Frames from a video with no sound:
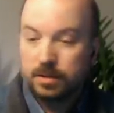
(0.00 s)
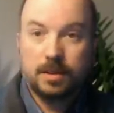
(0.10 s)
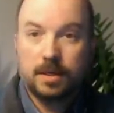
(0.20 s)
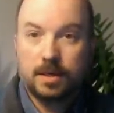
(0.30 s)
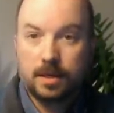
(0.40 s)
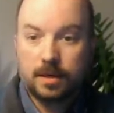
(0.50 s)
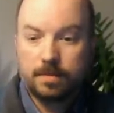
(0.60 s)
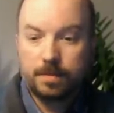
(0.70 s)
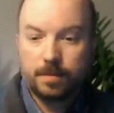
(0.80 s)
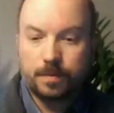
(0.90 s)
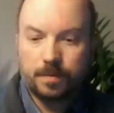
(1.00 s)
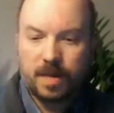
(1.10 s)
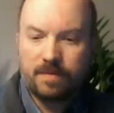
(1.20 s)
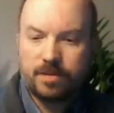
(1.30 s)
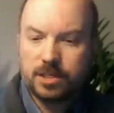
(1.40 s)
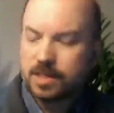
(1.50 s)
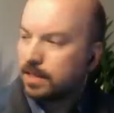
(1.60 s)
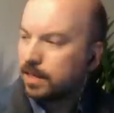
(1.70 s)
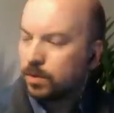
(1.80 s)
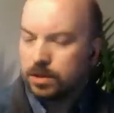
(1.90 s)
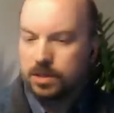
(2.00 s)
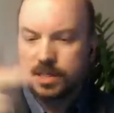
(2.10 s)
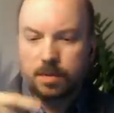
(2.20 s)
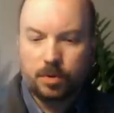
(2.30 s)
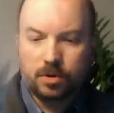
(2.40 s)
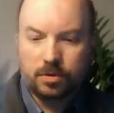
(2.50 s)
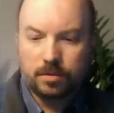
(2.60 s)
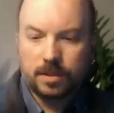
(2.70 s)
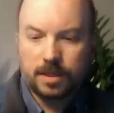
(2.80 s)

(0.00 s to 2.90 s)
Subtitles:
I've just got like one of the simple